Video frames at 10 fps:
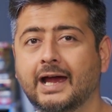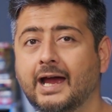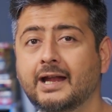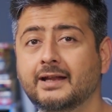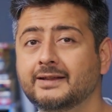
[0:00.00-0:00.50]

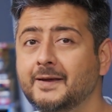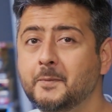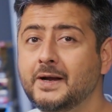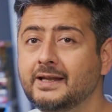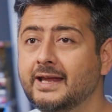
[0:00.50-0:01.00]
And they
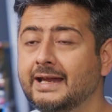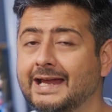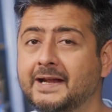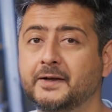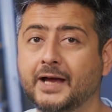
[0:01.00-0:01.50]
build their
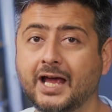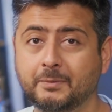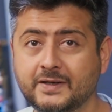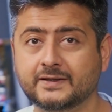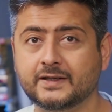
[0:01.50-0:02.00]
entire
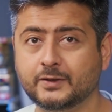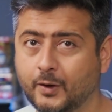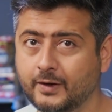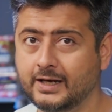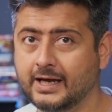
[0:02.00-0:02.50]
business
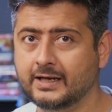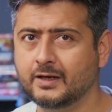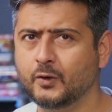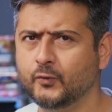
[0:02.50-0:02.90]
online